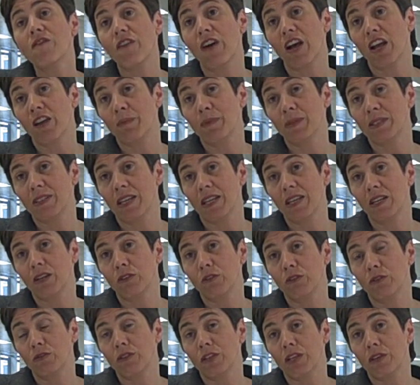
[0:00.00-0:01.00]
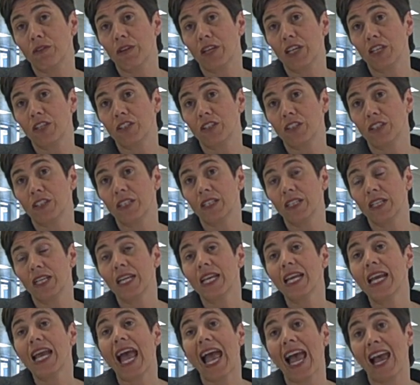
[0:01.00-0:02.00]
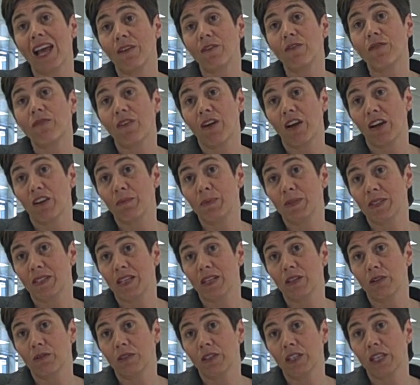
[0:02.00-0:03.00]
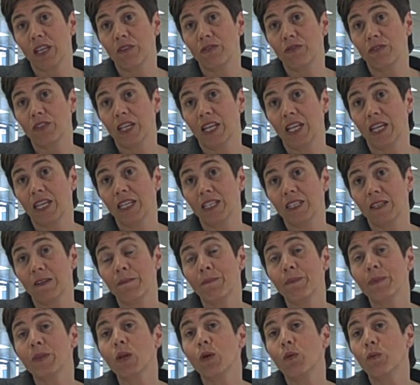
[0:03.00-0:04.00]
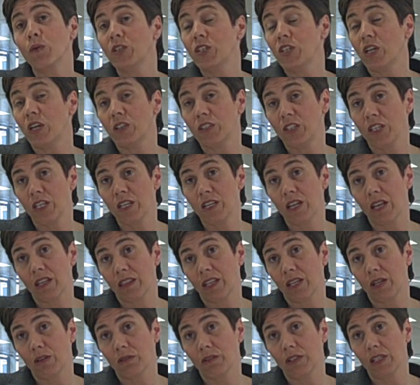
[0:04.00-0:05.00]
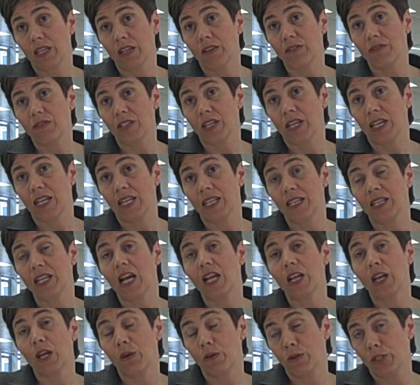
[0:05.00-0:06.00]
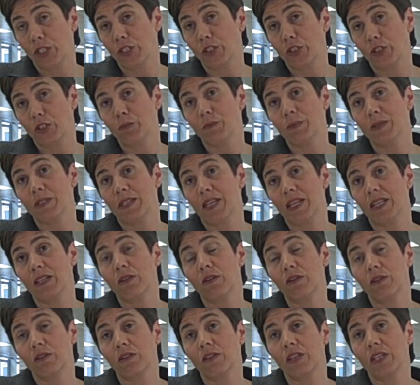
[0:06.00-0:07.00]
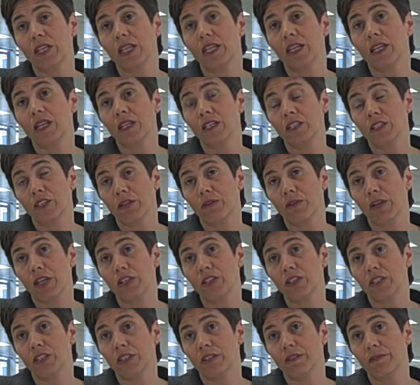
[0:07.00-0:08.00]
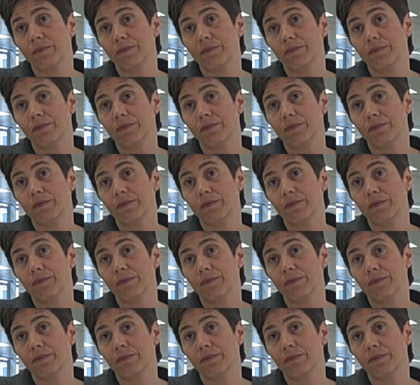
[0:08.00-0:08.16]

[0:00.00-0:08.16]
5% on your donation and 5% on the gift aid, we're charging nothing on the gift aid and only 2% on the donation.